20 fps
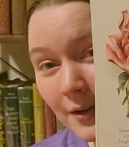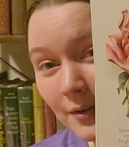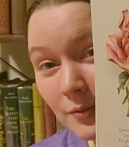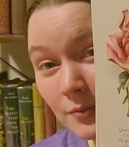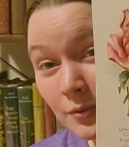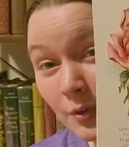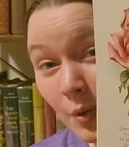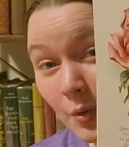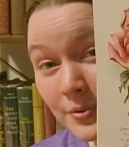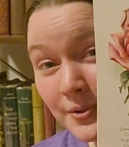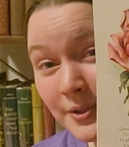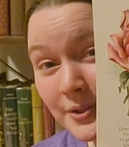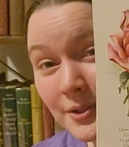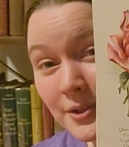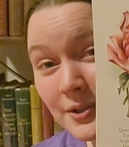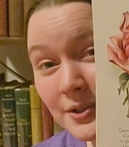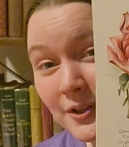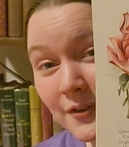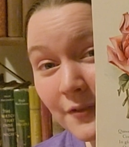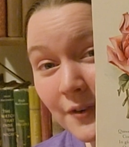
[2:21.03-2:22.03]
Roses
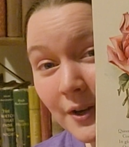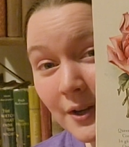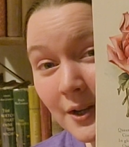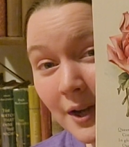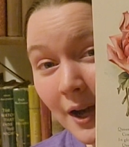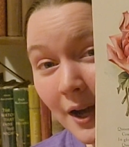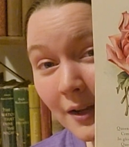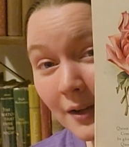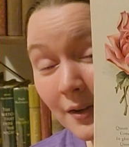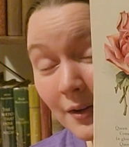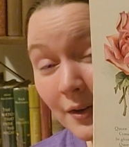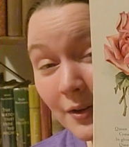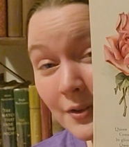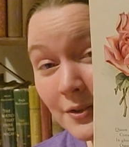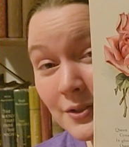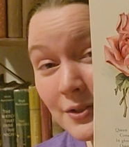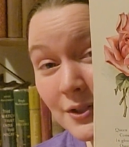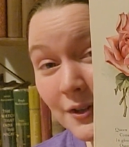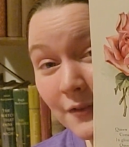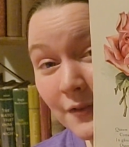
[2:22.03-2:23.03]
in different
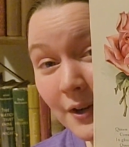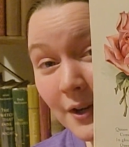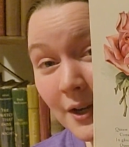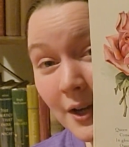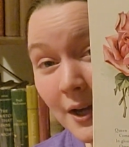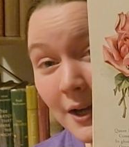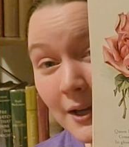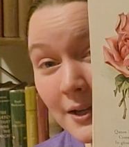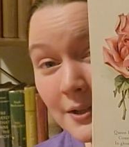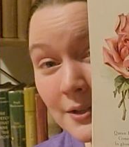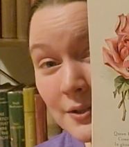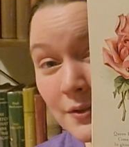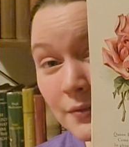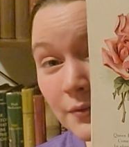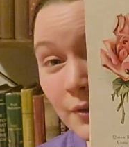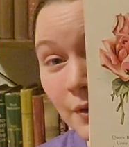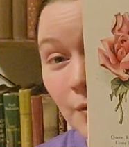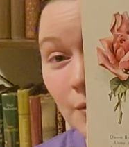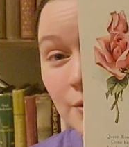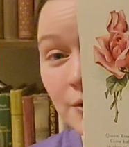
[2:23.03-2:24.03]
colors, different kinds of
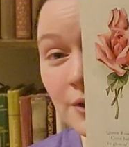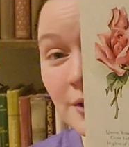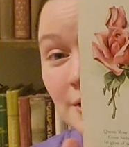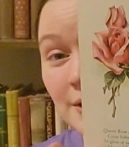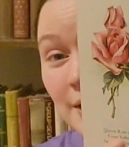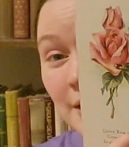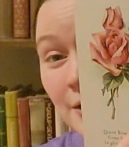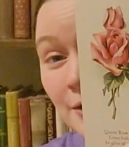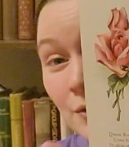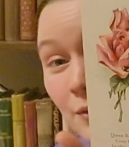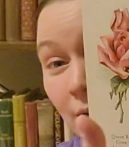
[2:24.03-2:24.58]
roses. I do